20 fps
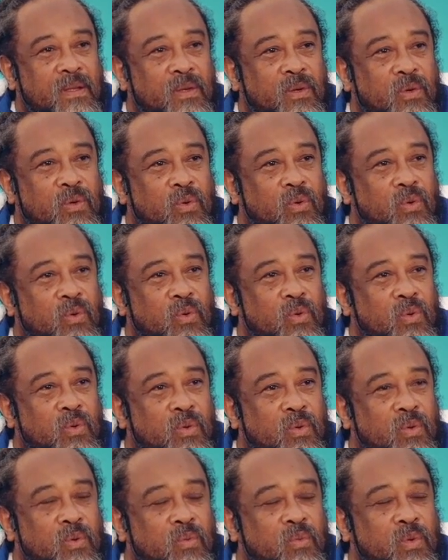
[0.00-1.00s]
Who
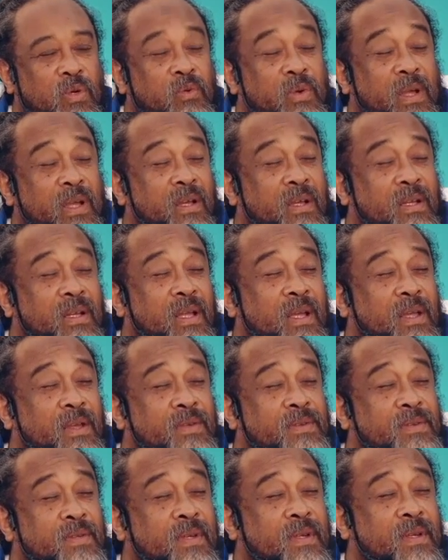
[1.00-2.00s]
would
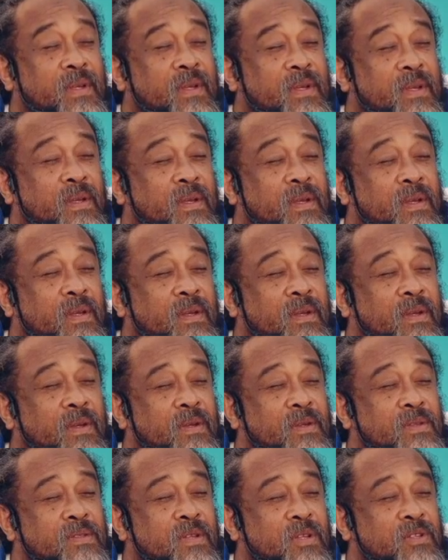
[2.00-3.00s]
recognize
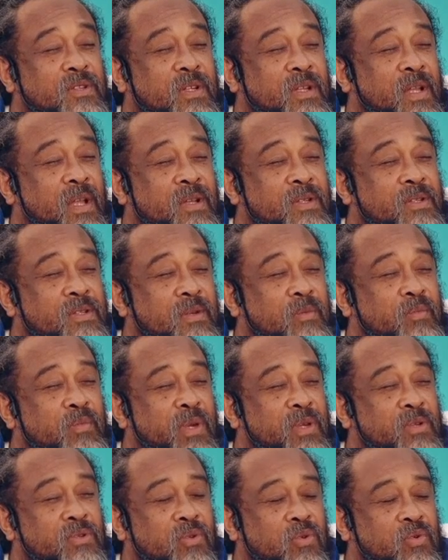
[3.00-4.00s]
such an answer
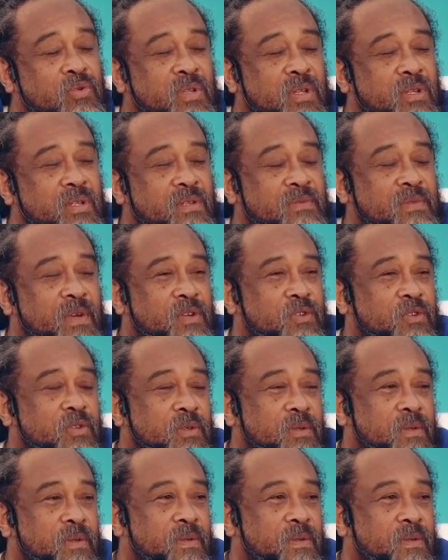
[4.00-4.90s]
brings no satisfaction.